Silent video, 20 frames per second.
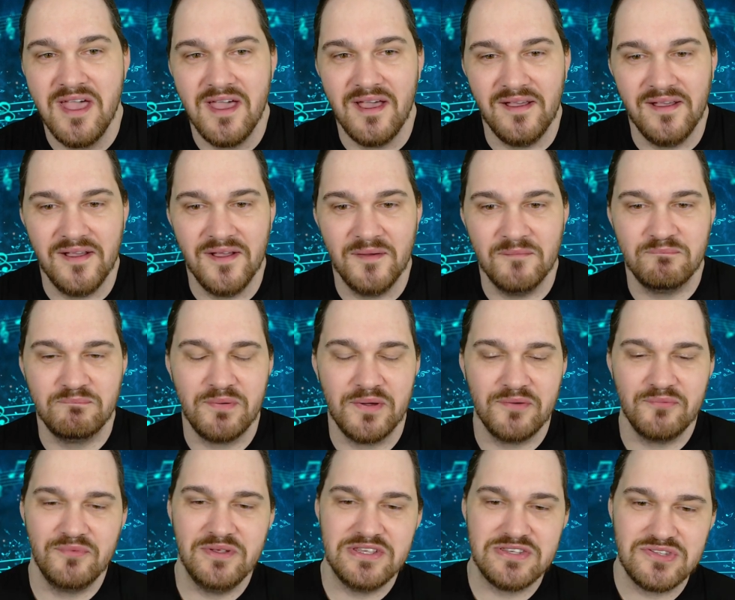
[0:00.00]
Uh,
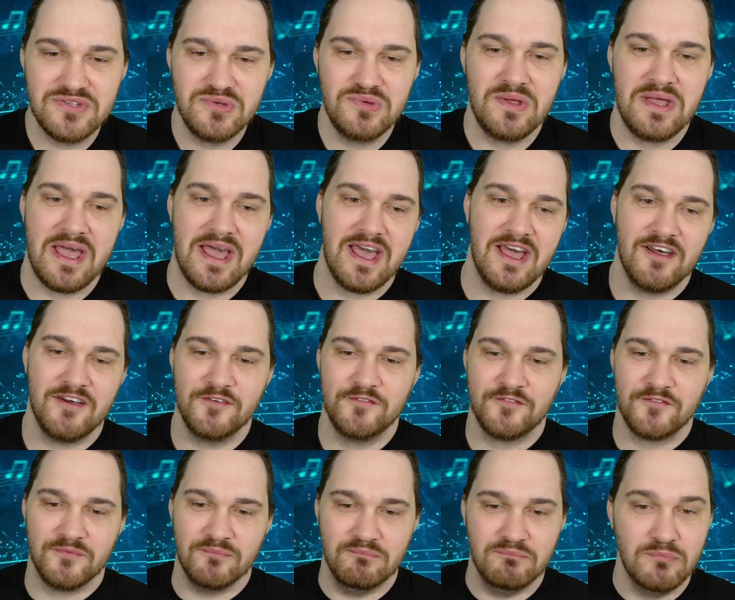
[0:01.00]
but we still have
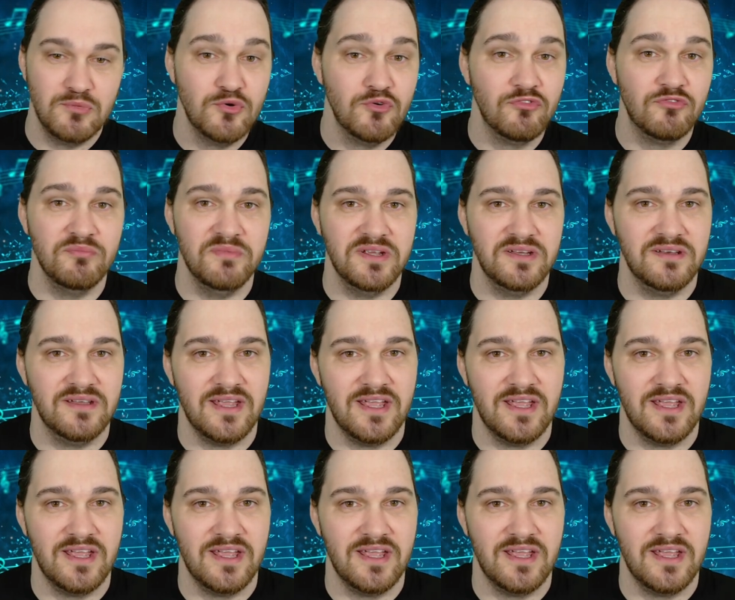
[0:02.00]
movement